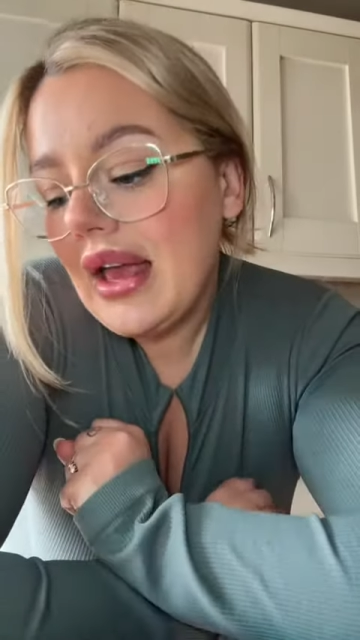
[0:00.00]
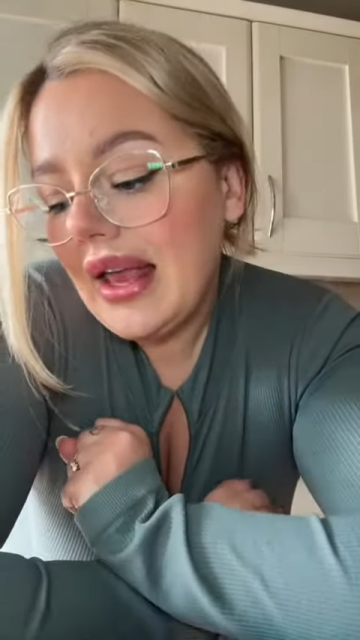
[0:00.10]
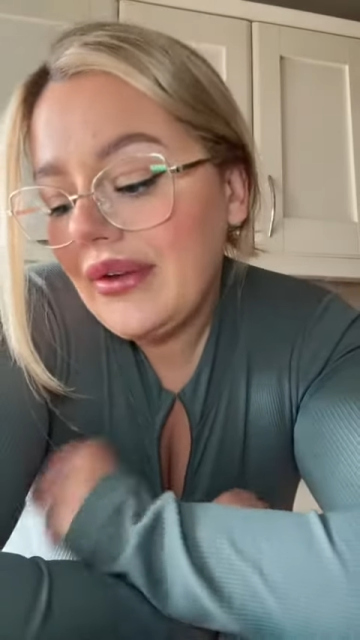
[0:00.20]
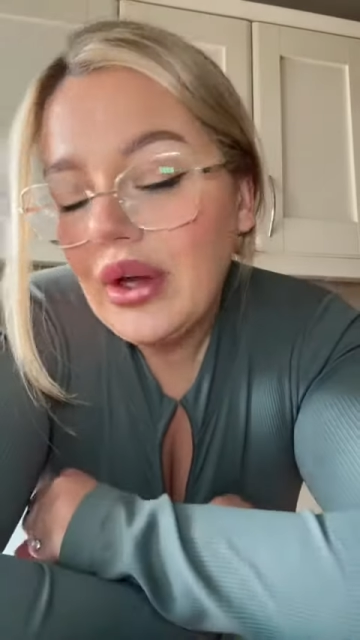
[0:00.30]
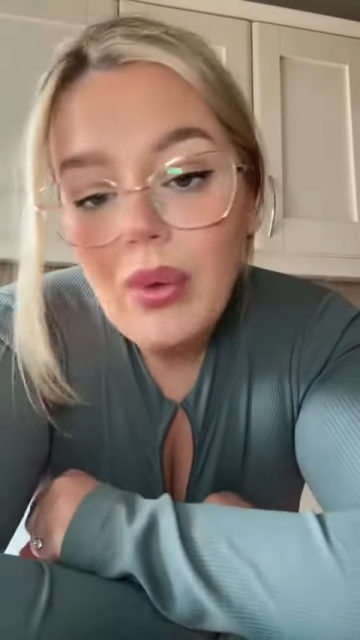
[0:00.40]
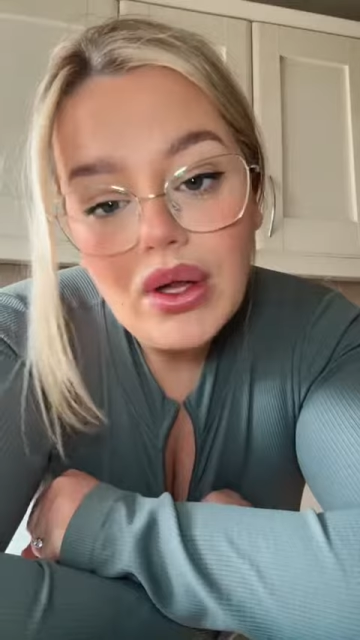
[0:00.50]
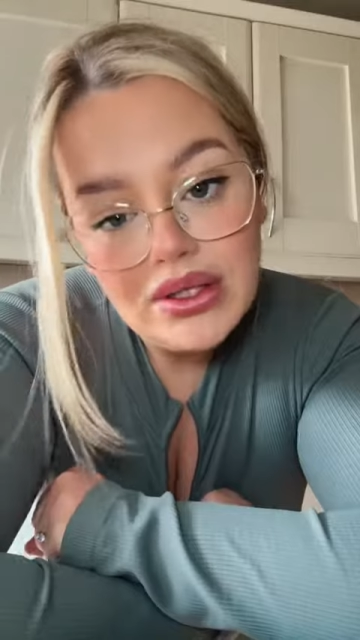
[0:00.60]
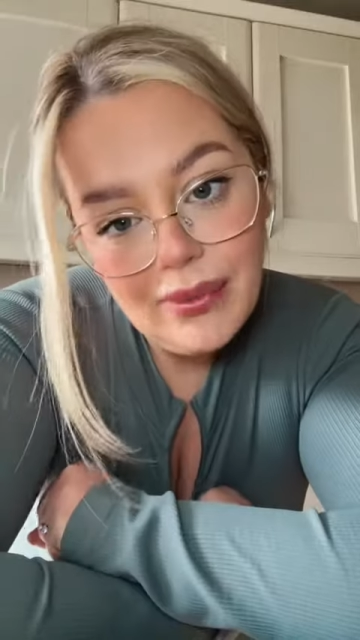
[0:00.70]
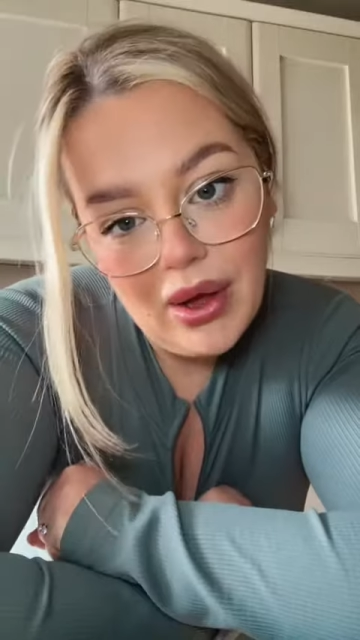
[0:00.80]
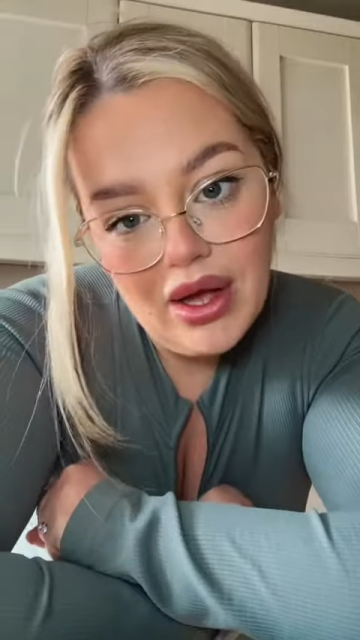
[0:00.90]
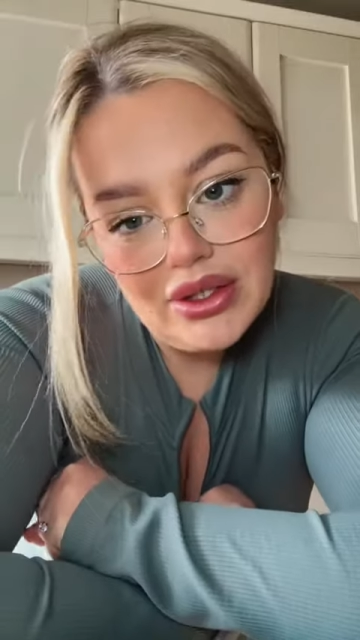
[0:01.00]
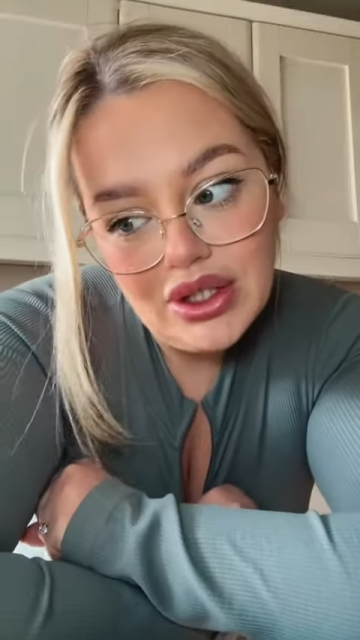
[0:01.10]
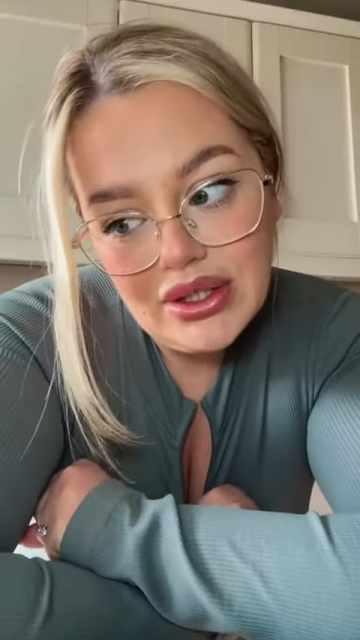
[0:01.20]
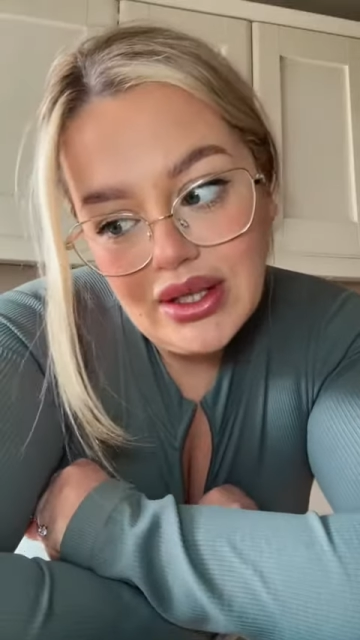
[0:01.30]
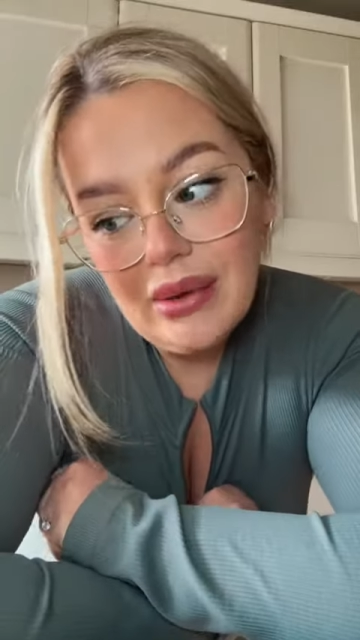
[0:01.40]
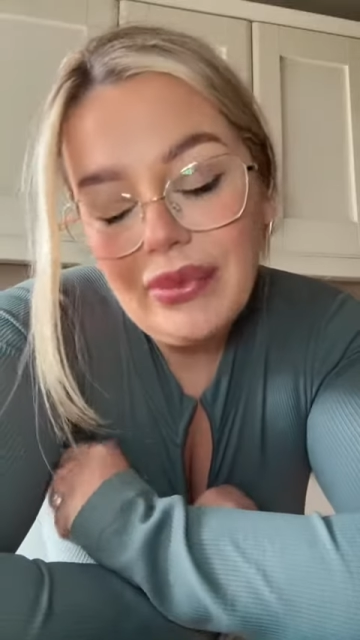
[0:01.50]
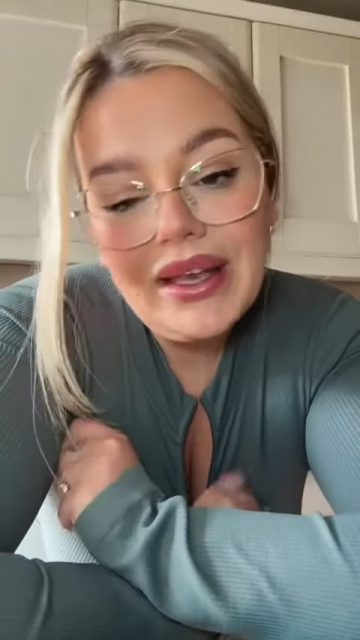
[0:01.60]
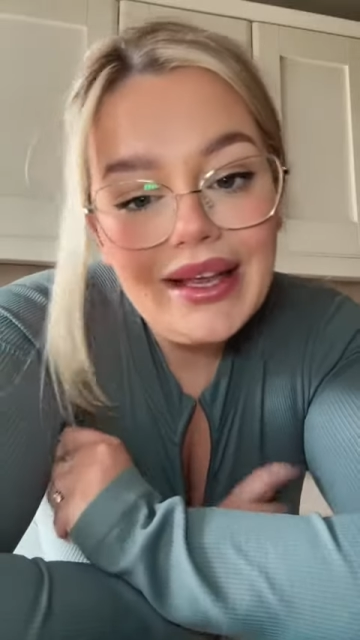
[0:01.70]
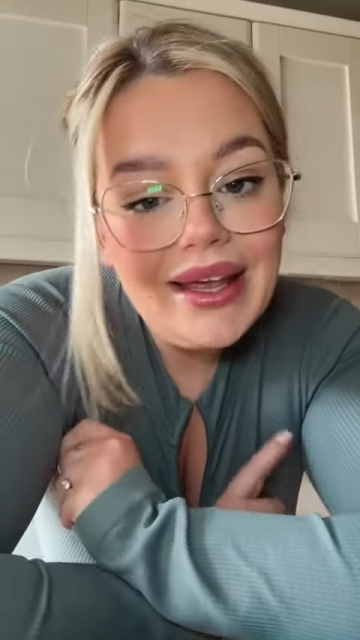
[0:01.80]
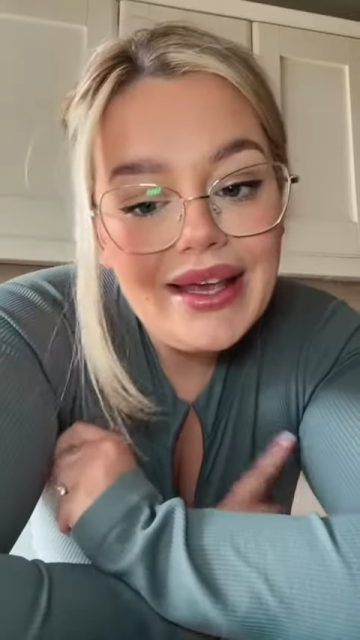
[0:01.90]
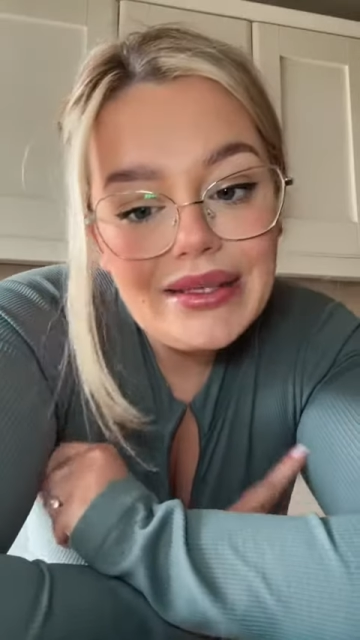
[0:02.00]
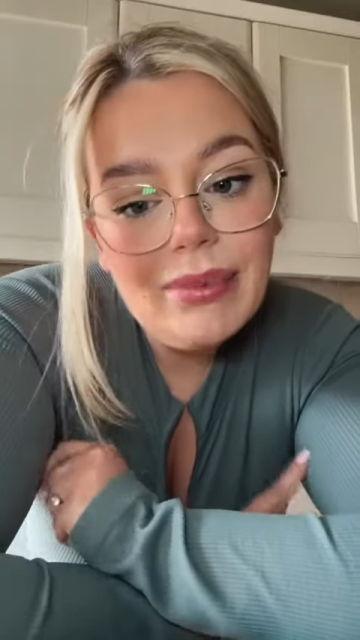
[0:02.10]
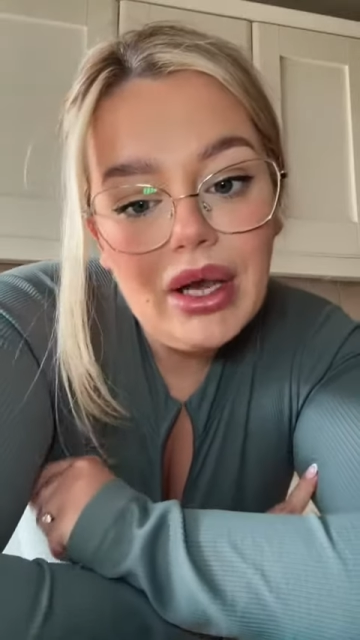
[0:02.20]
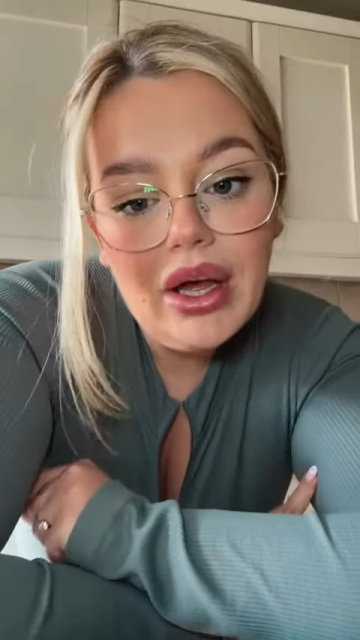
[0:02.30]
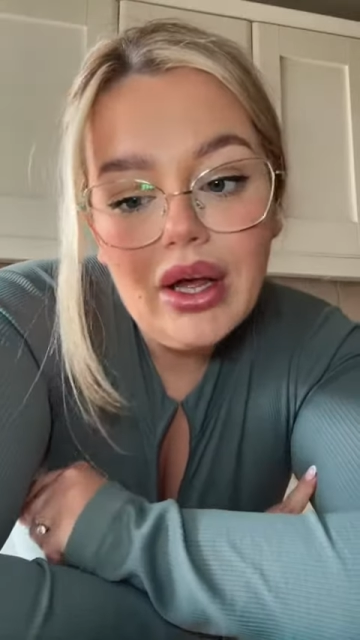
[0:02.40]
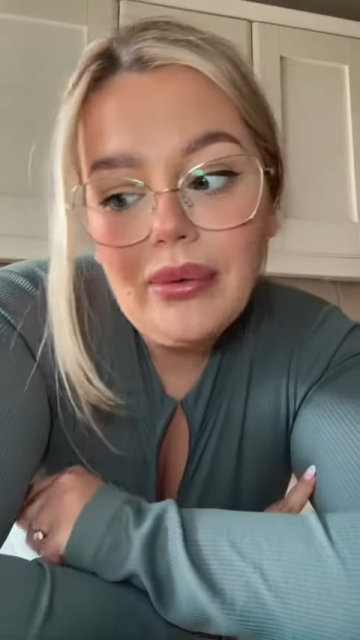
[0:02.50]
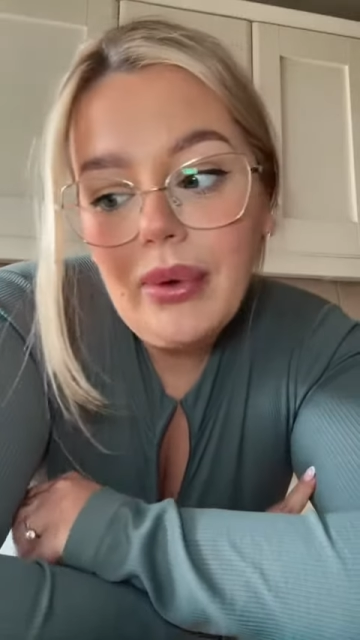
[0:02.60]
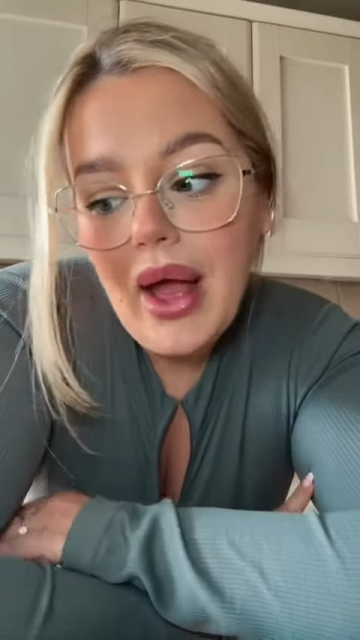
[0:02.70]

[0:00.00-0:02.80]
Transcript: If you want to purchase them, the link is below.